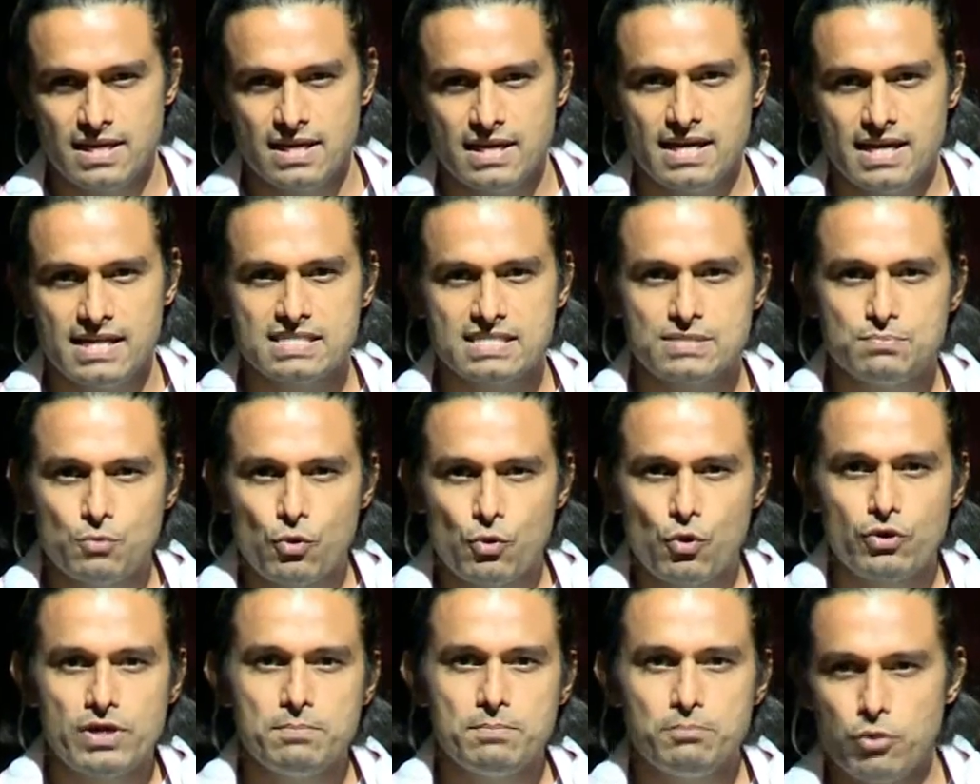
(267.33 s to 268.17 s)
It's
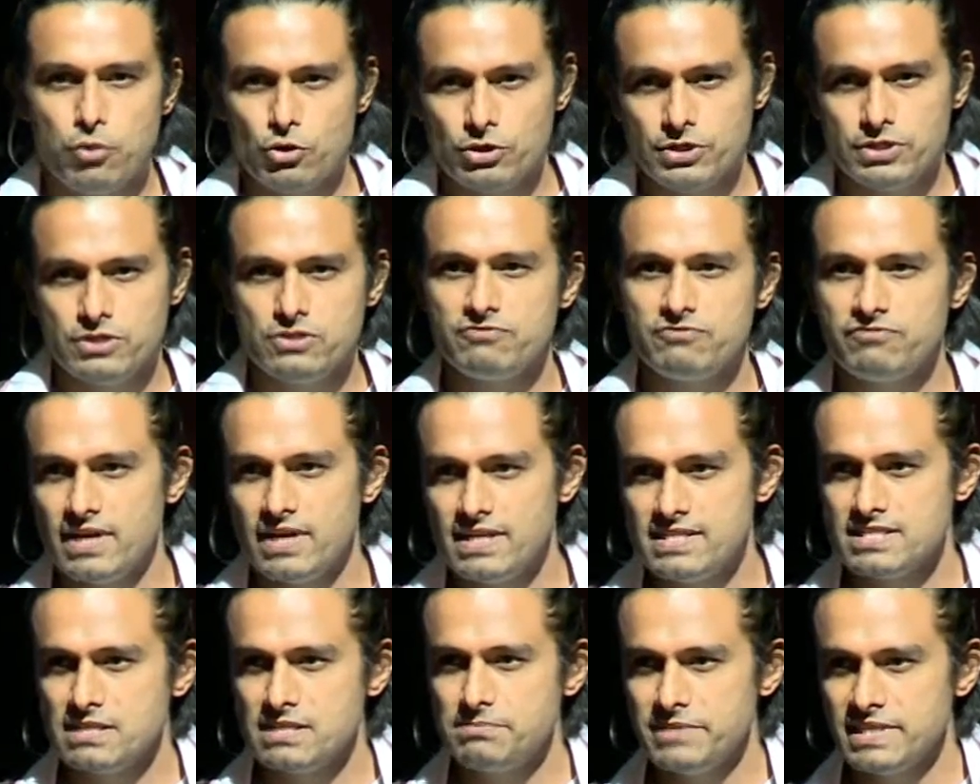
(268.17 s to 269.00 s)
more important to
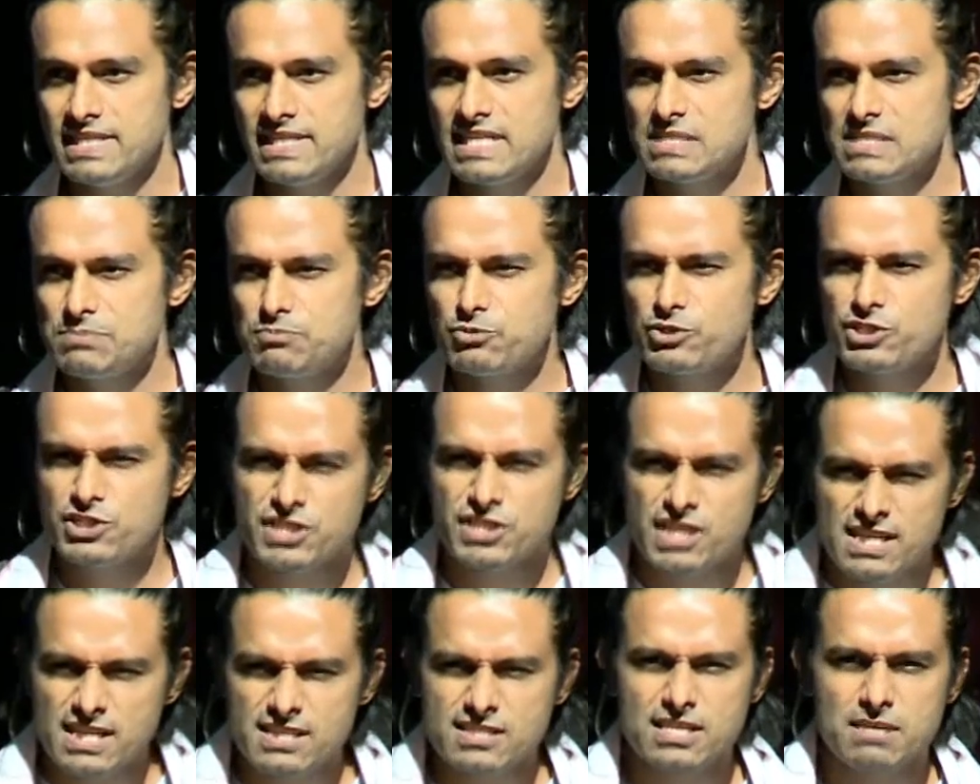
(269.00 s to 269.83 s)
find something that's
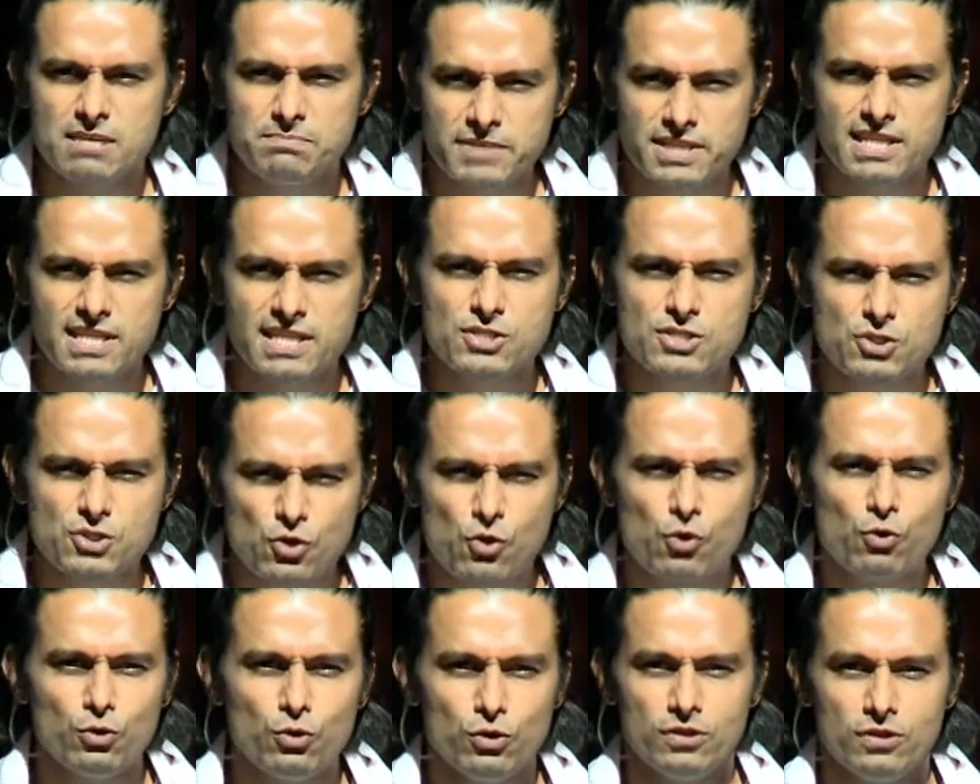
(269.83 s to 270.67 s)
pristine, something that's
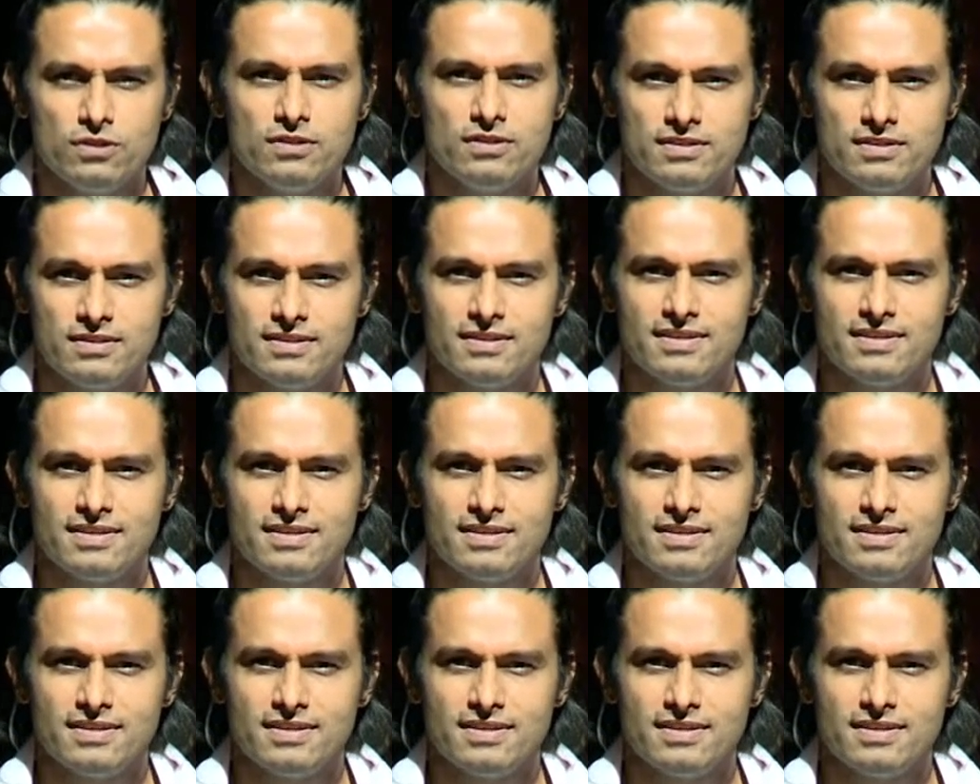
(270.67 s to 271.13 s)
cool.